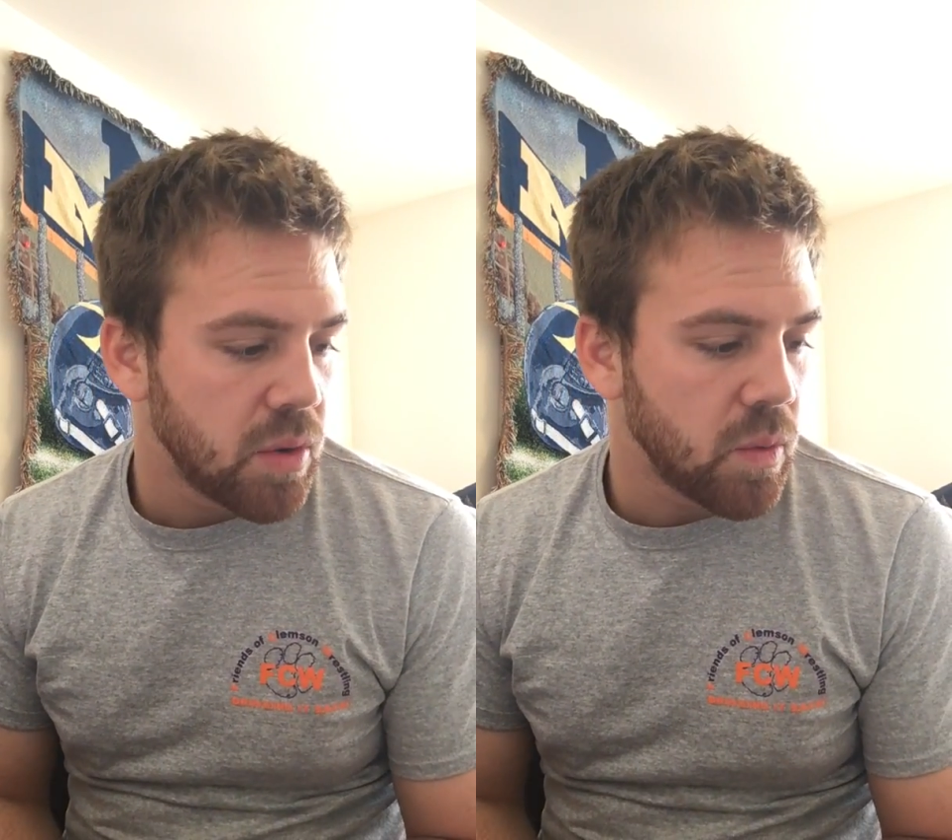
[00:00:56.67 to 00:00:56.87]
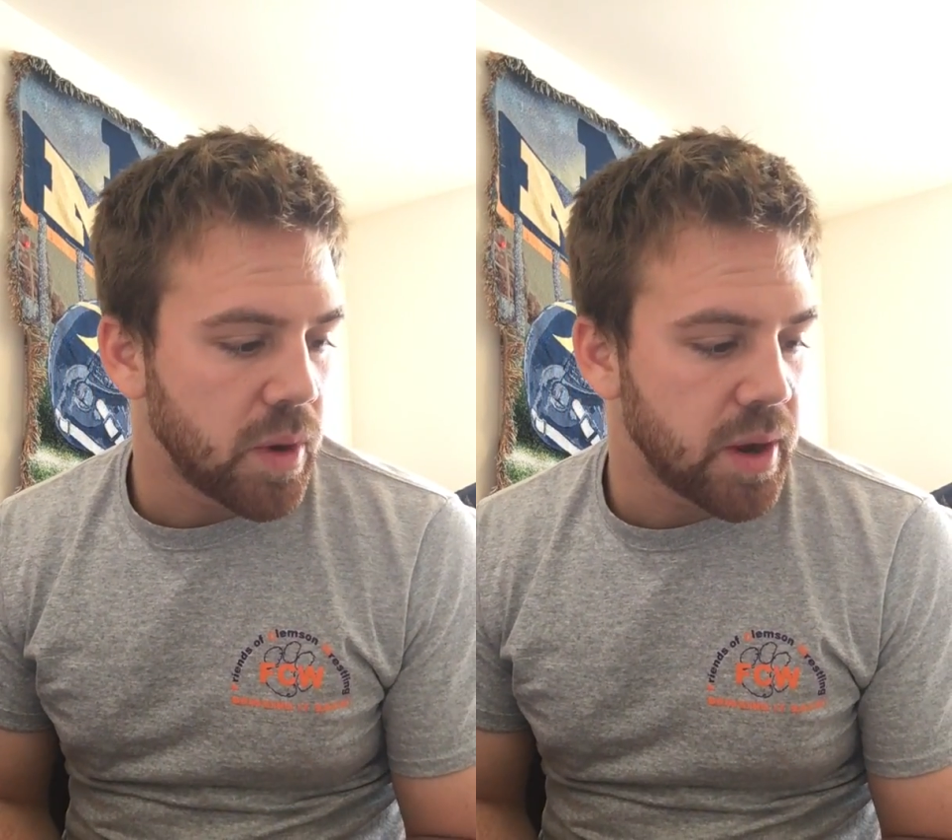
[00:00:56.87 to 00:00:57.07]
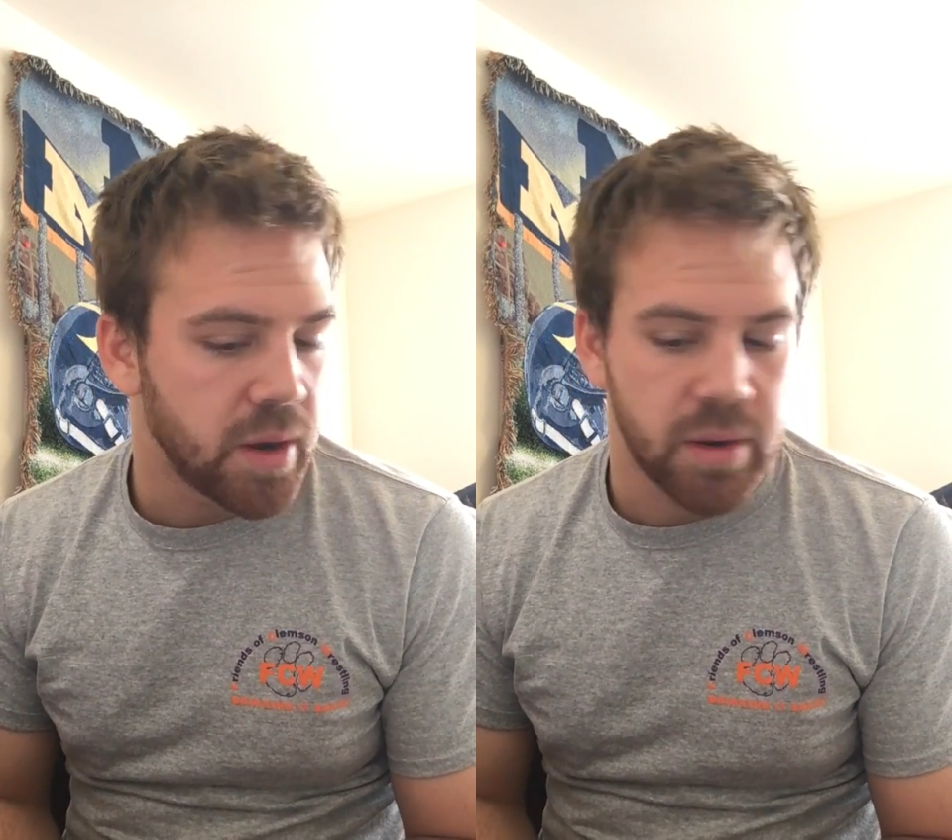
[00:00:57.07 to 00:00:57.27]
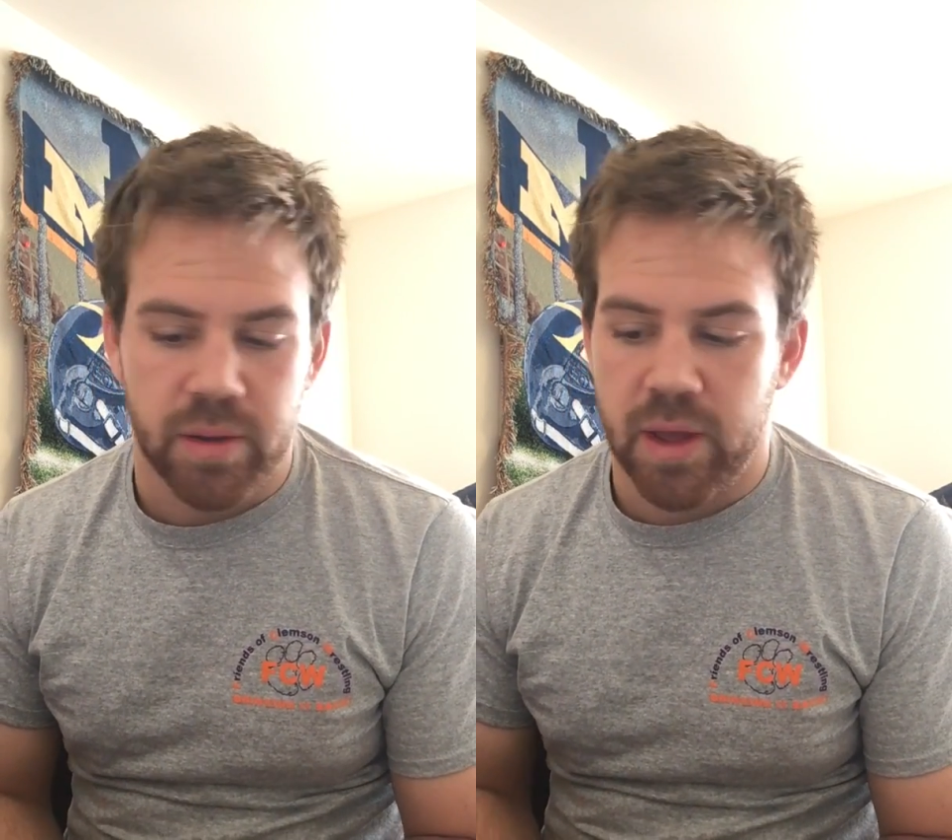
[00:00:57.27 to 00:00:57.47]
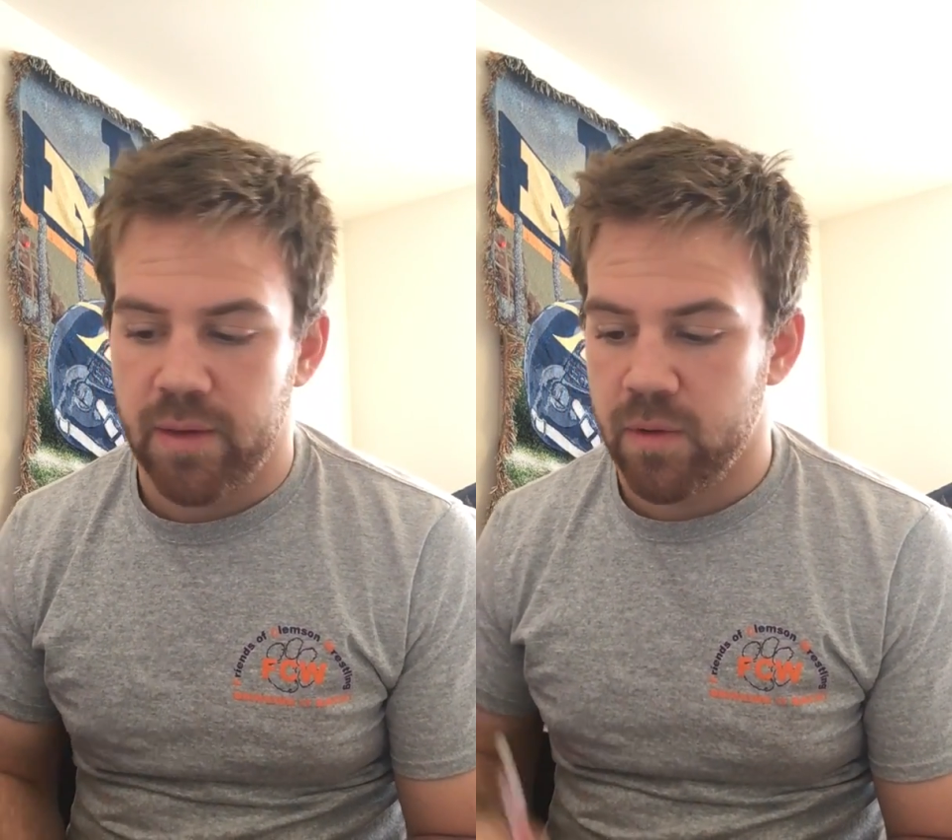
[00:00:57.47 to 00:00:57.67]
where
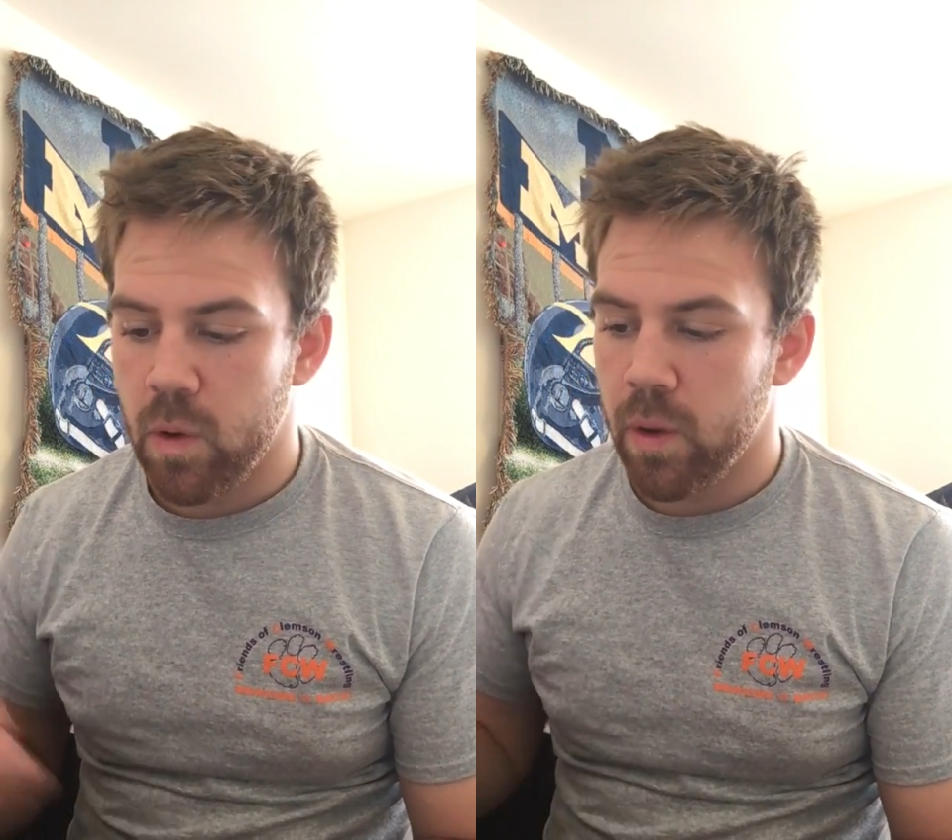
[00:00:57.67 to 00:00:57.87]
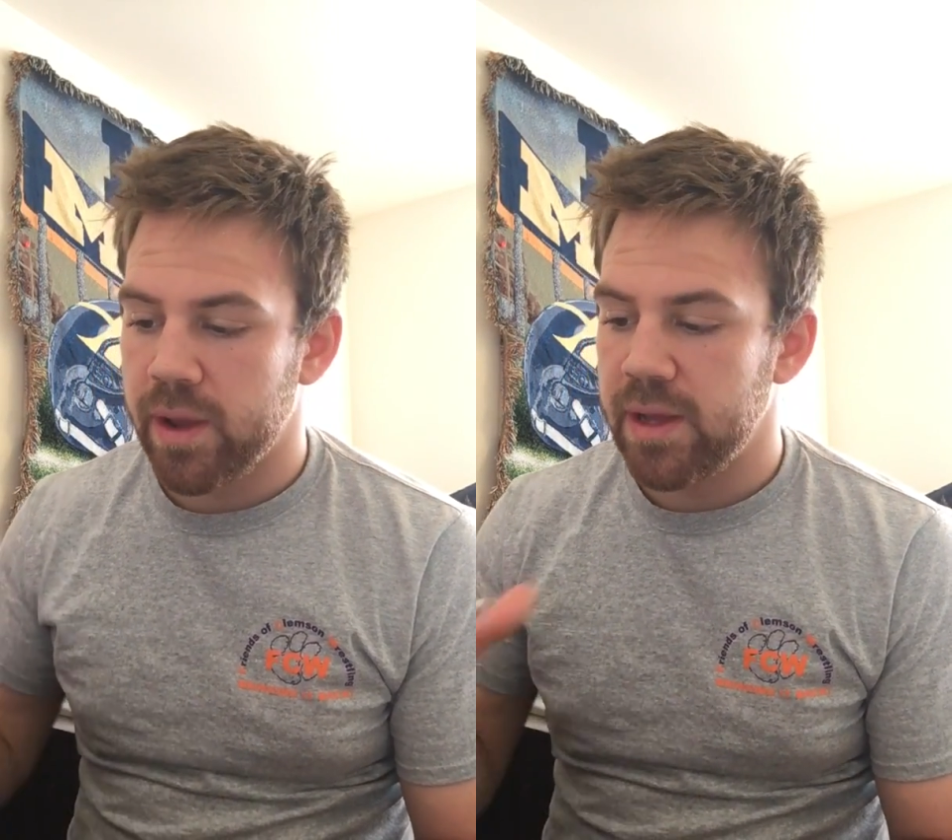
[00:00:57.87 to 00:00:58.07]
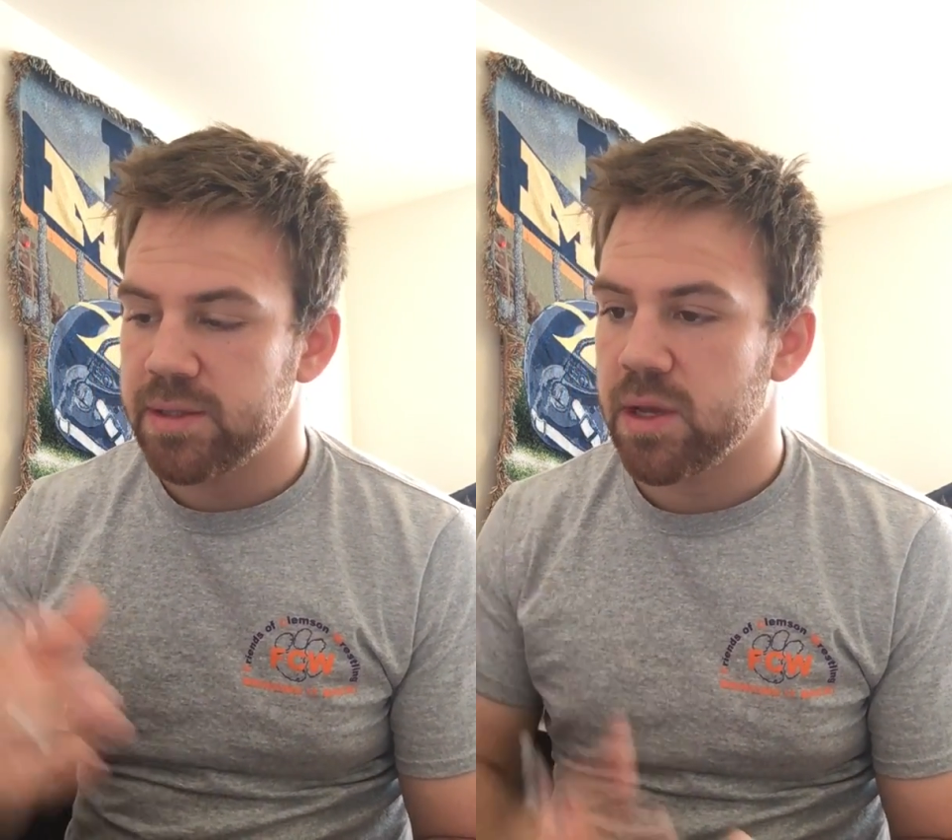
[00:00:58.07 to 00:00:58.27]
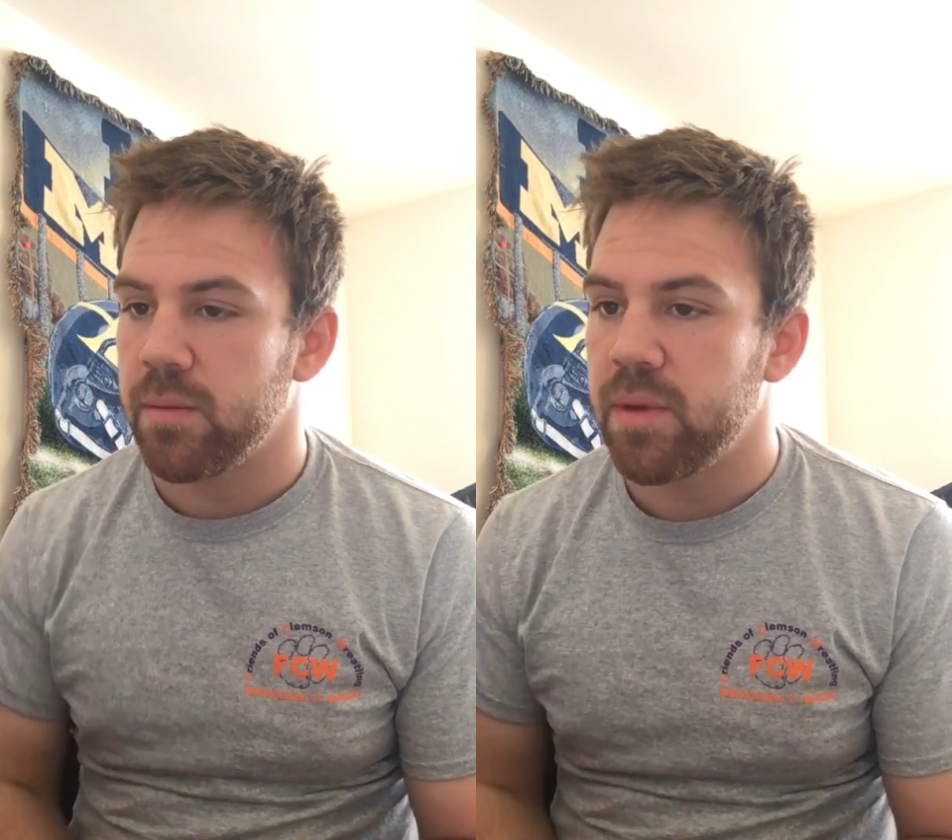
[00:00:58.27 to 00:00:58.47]
you have a court case come